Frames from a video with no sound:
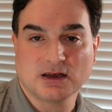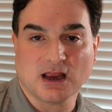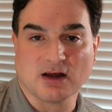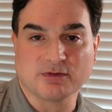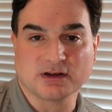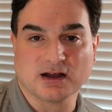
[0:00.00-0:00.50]

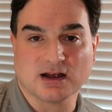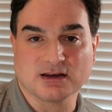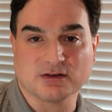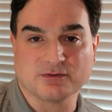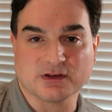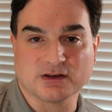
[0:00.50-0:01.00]
every kind
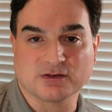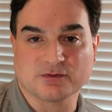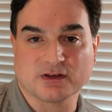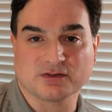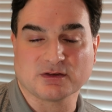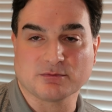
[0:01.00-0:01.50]
of
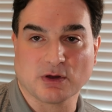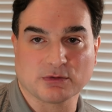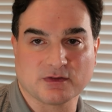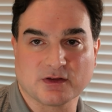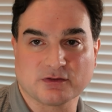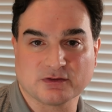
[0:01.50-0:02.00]
interface
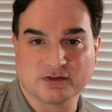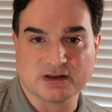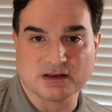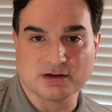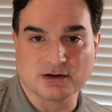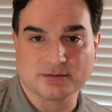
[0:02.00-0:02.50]
component that you see
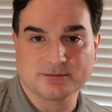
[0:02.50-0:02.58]
here.